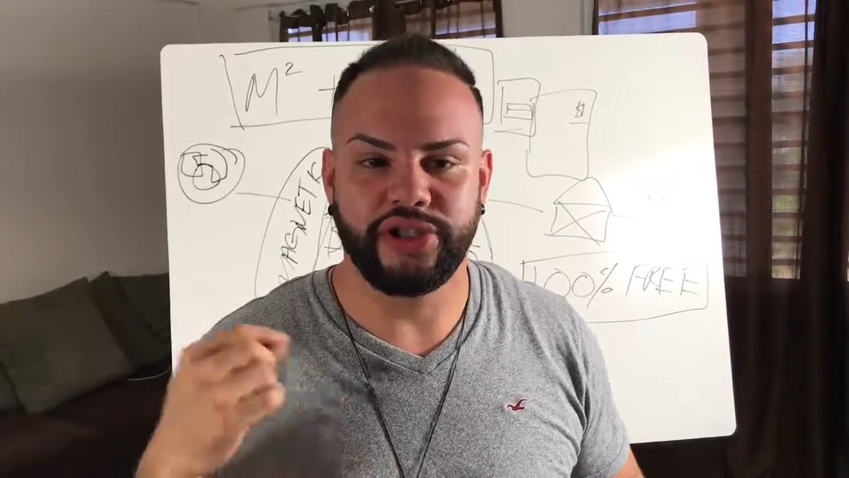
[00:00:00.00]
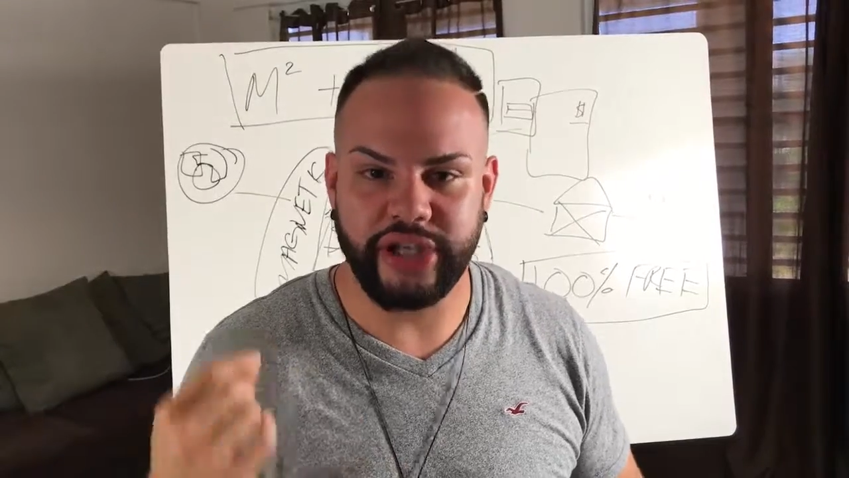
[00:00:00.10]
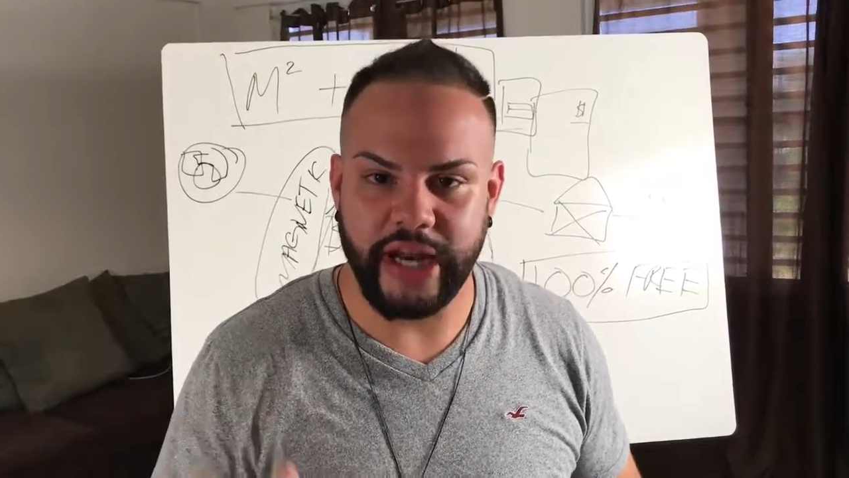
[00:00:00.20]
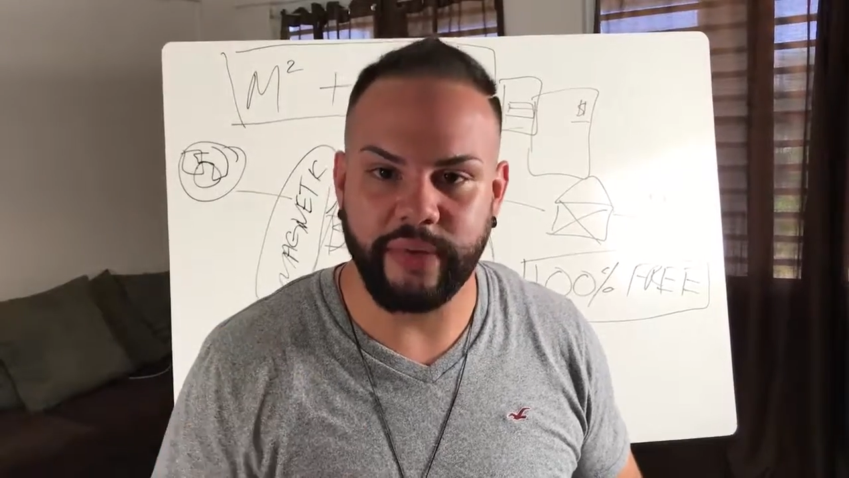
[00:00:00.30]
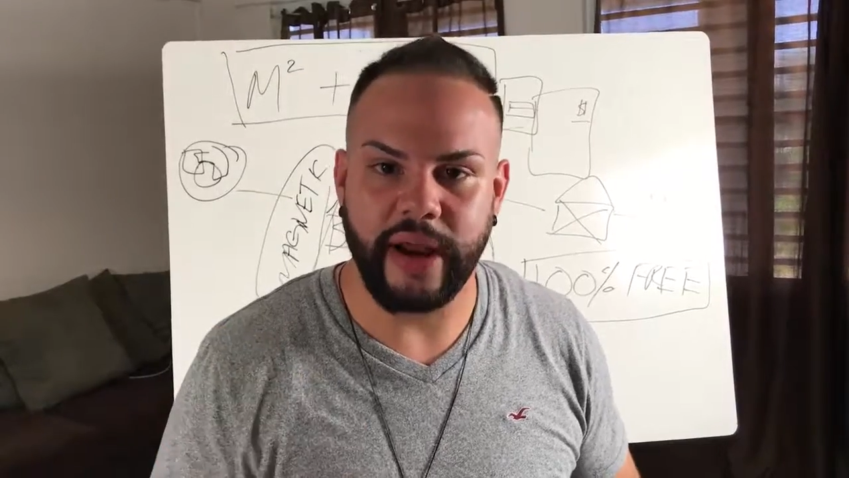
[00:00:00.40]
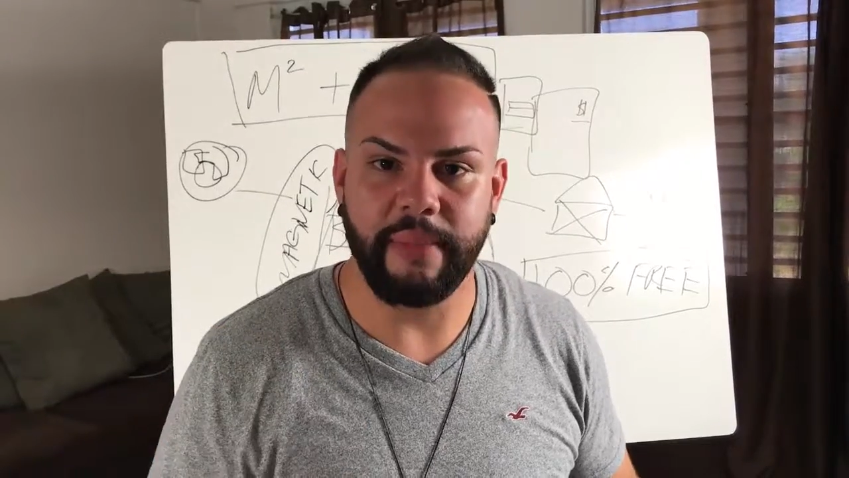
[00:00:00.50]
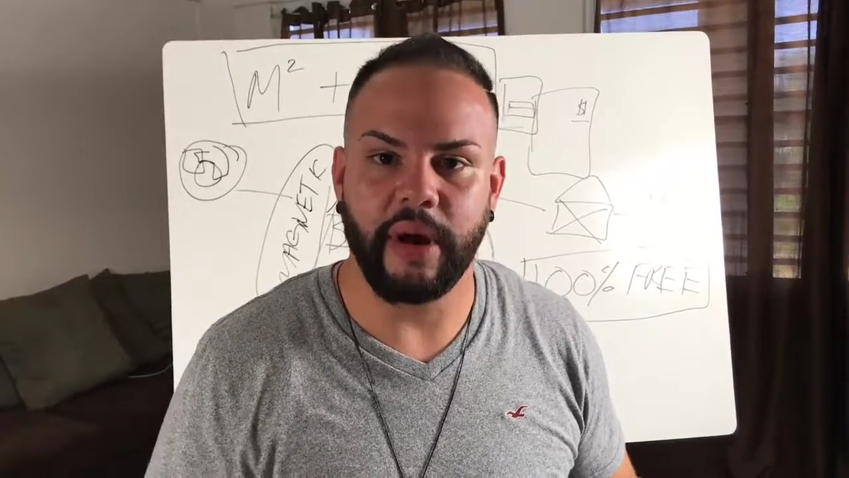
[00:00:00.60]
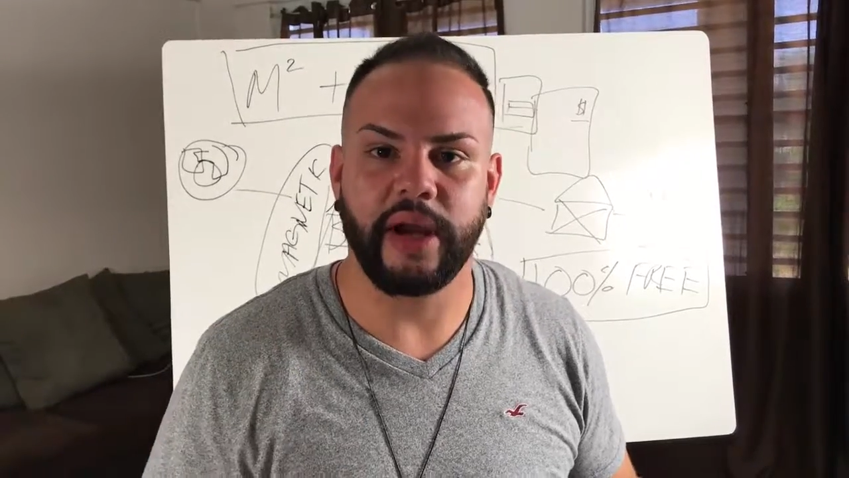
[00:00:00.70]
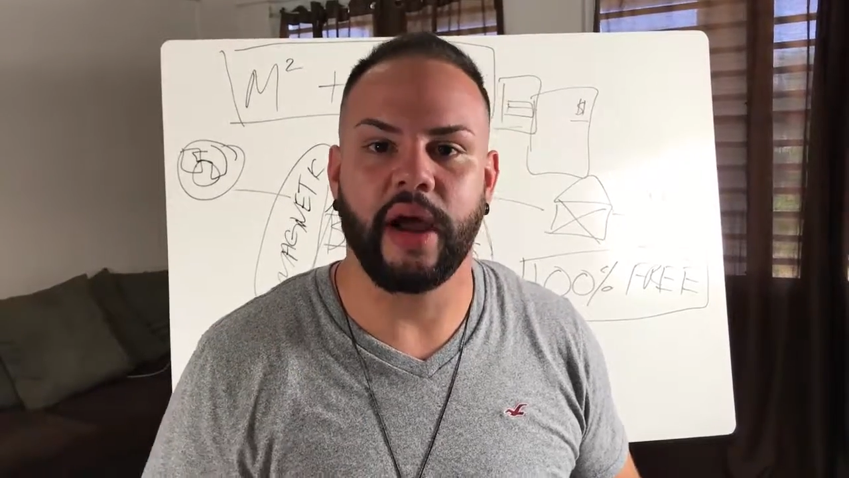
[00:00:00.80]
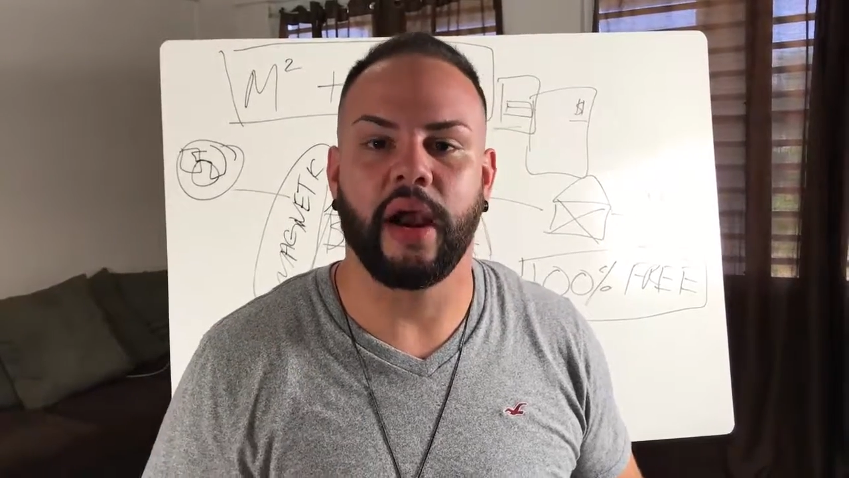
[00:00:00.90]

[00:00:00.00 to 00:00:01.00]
generate money